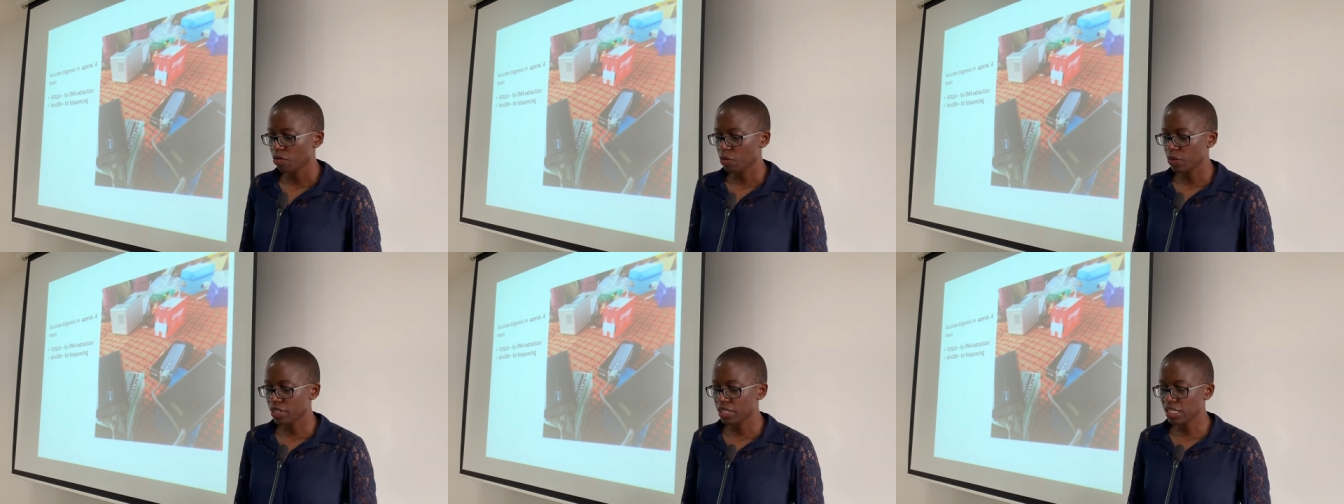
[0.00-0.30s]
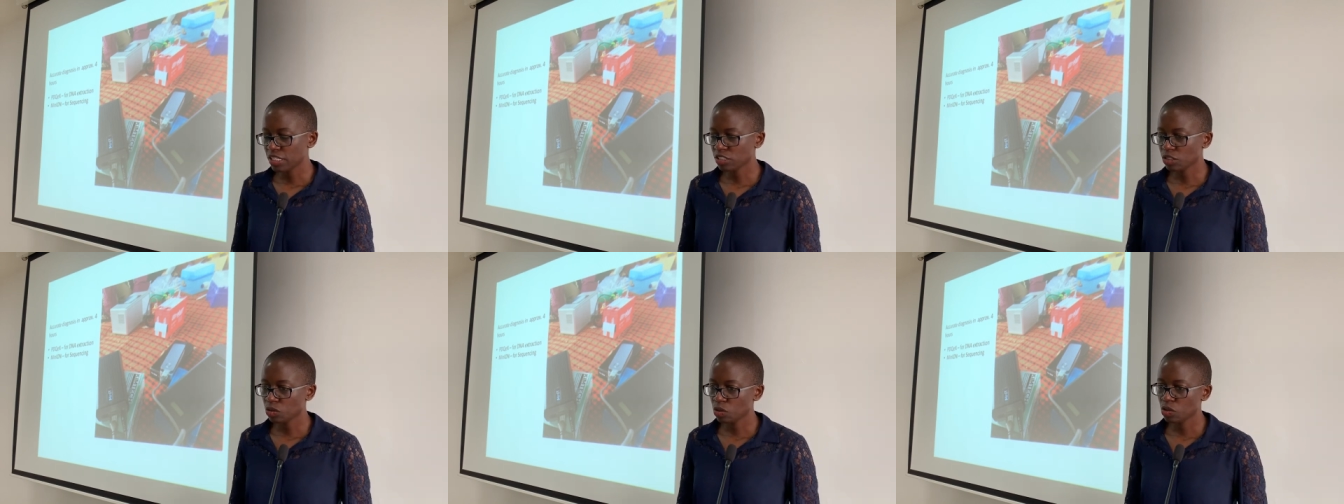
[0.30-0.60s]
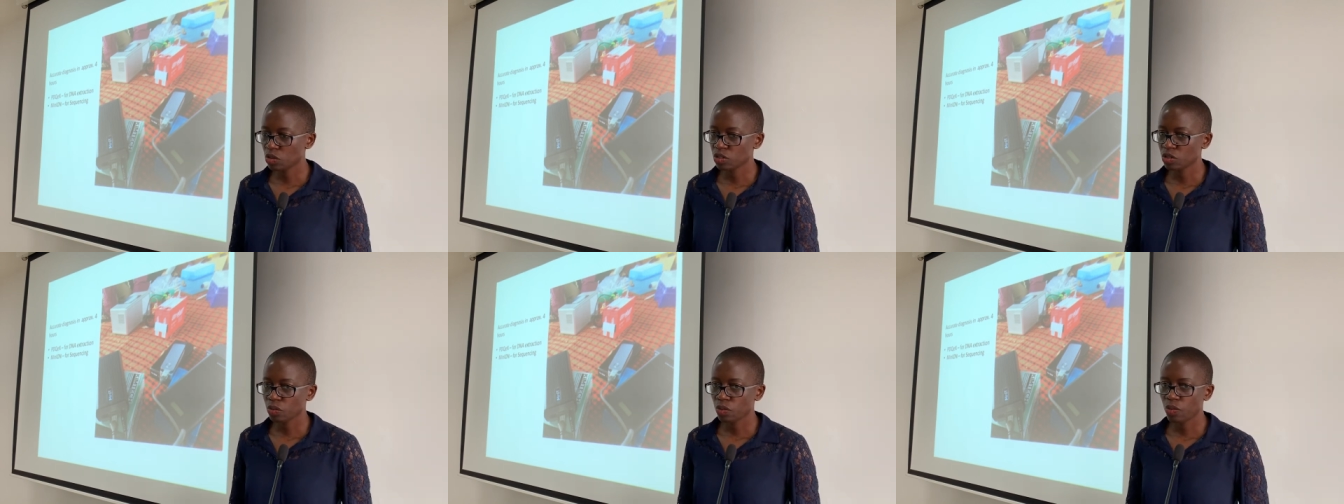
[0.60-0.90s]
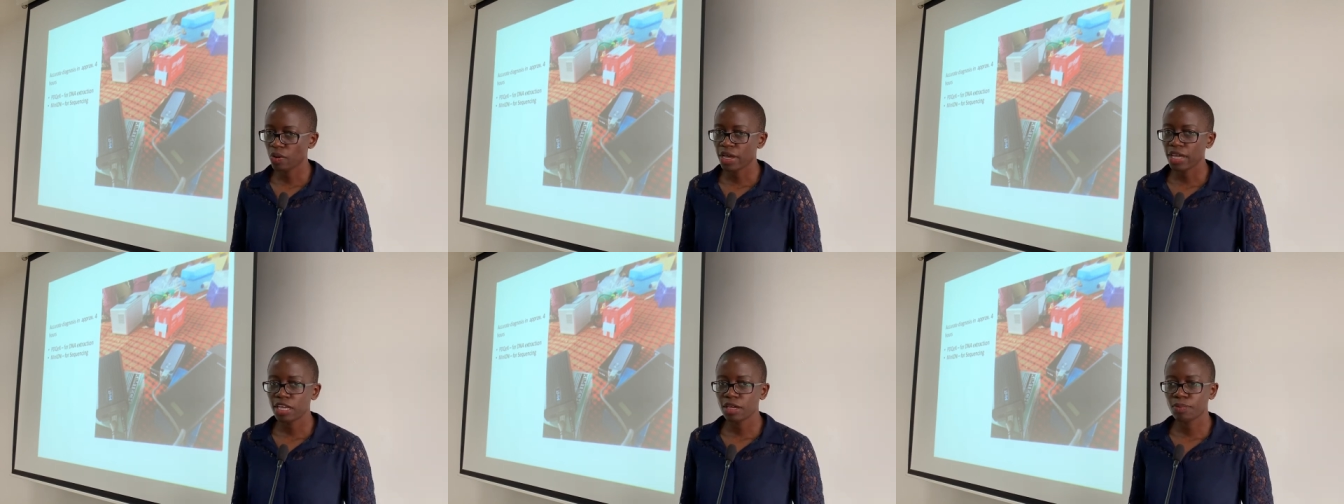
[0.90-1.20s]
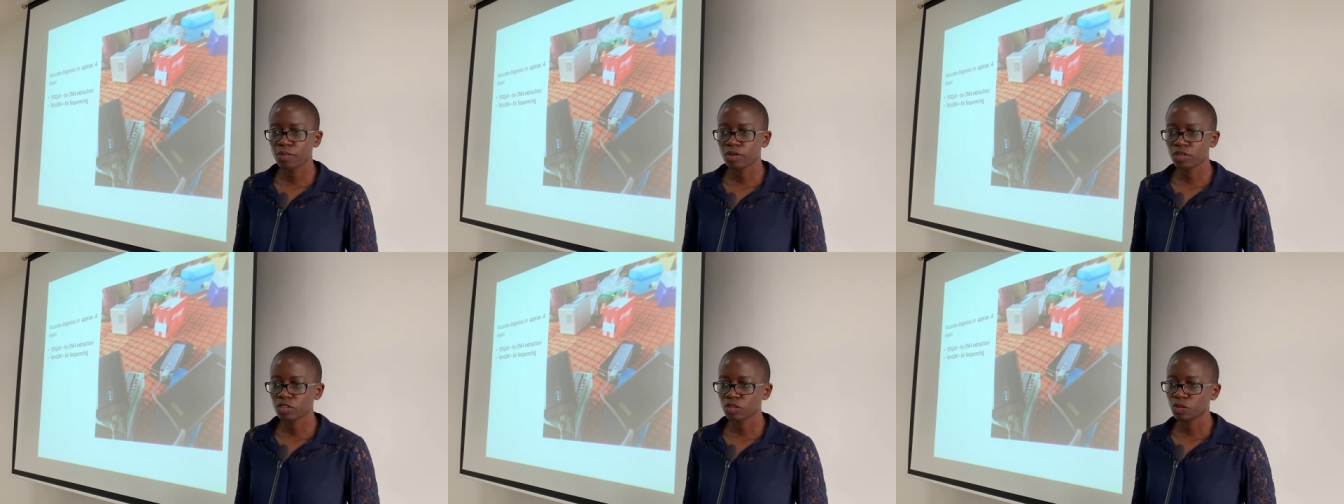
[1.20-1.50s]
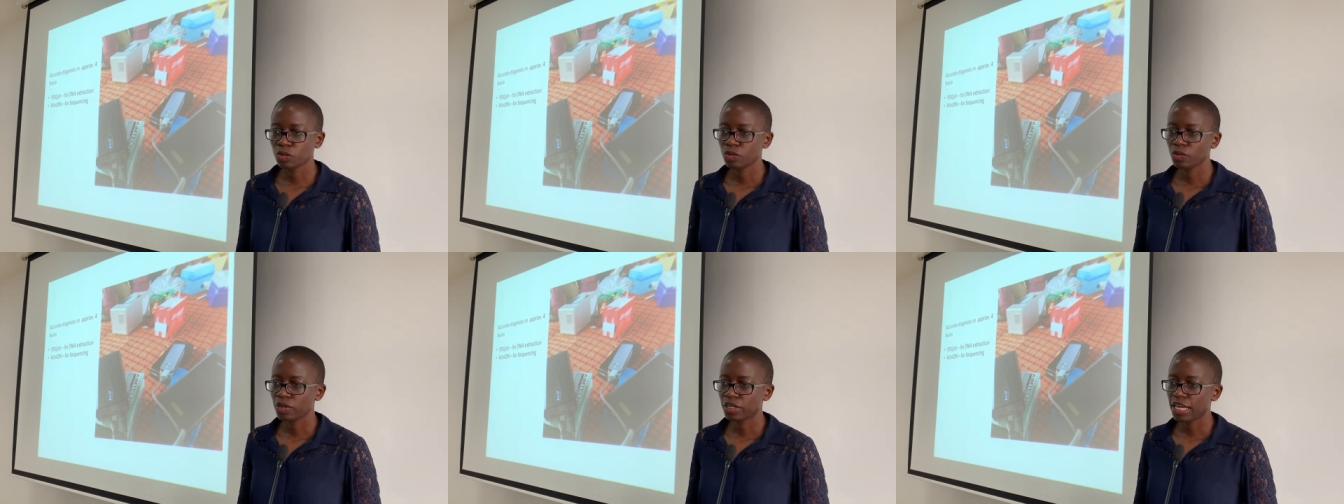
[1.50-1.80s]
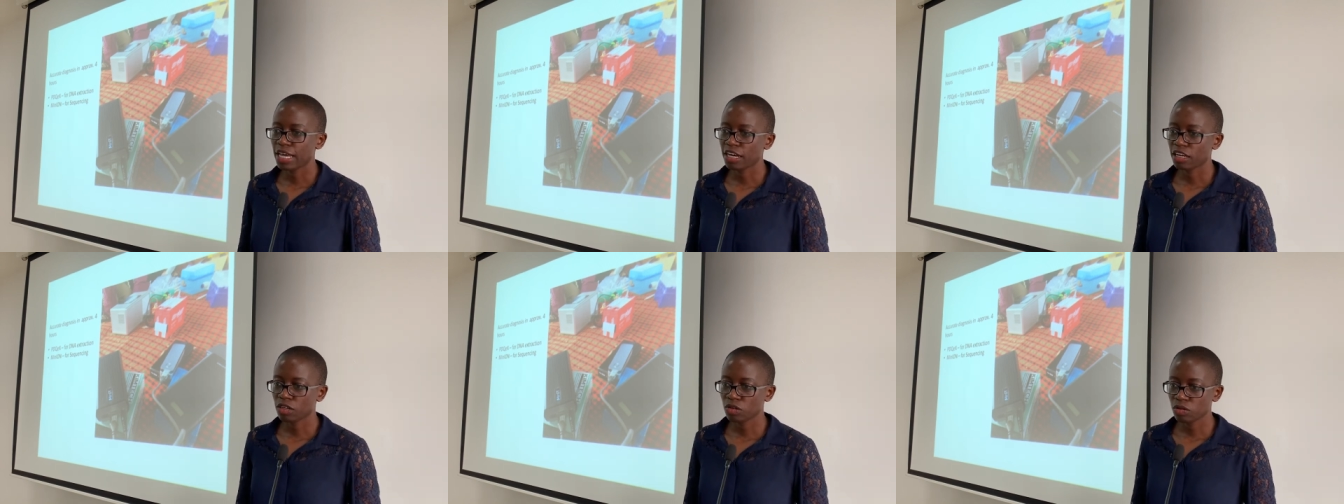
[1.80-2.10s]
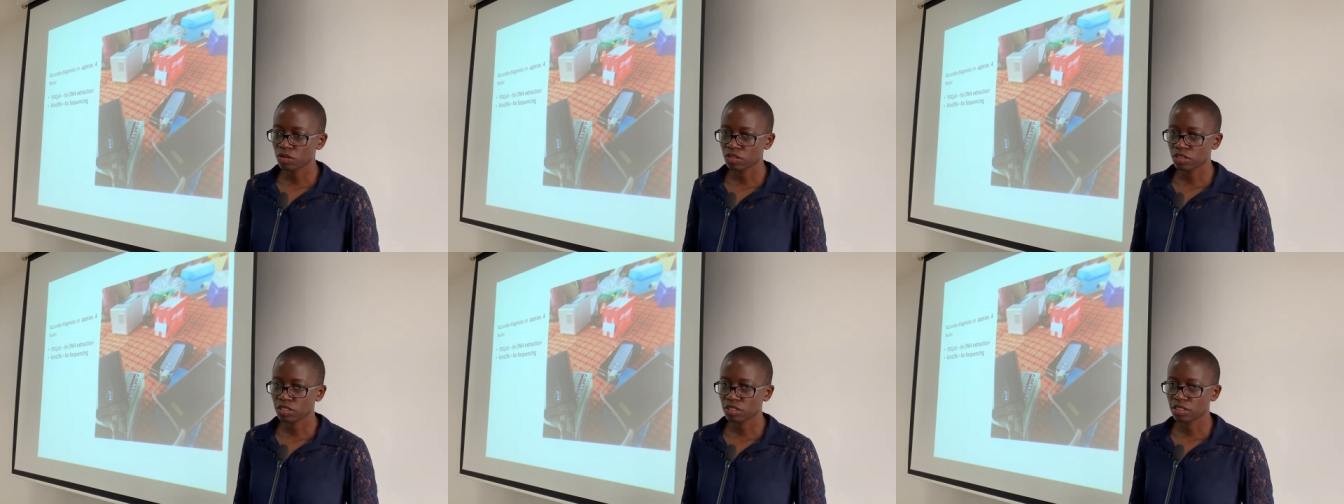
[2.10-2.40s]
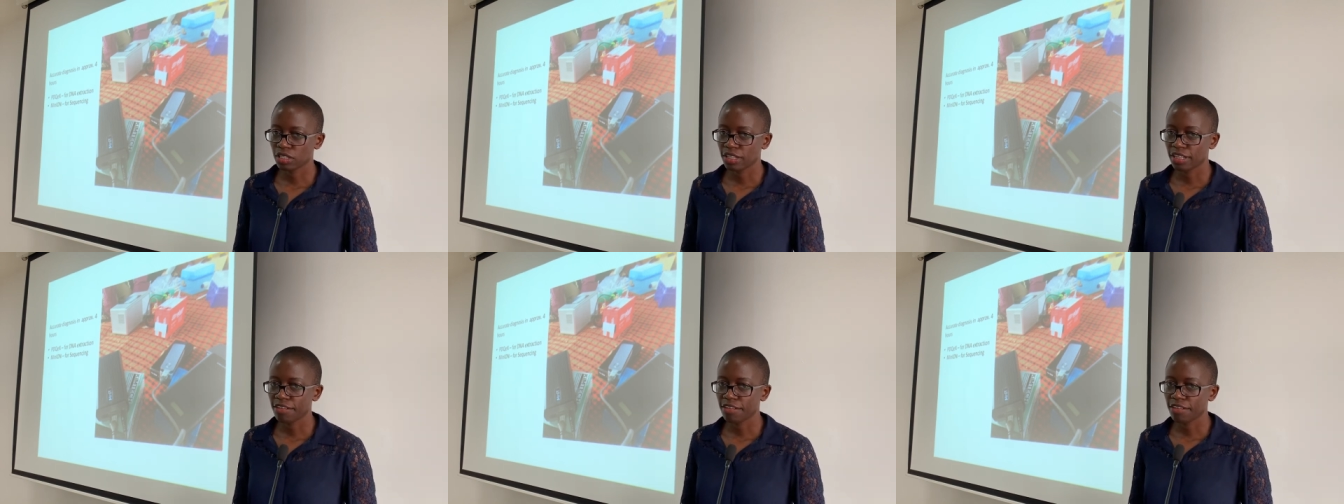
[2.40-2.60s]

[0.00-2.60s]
With these tools, we were able to diagnose